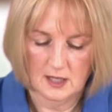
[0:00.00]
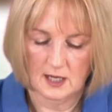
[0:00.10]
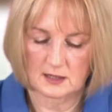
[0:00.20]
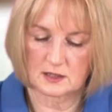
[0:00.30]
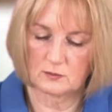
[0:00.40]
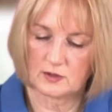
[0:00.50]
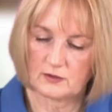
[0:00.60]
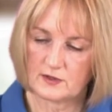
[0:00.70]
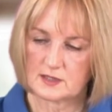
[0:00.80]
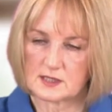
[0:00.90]
and don't worry
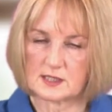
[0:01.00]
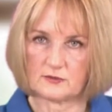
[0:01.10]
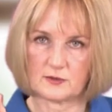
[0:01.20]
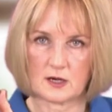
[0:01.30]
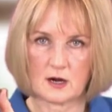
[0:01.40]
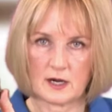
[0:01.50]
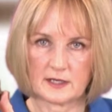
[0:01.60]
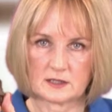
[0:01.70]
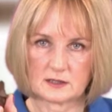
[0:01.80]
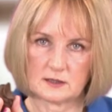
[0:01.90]
if it's a different
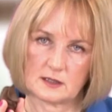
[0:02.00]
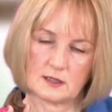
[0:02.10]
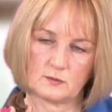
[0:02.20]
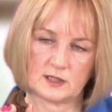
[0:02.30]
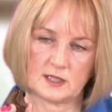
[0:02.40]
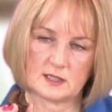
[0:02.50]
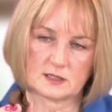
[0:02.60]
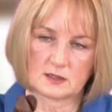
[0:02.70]
height like that one is,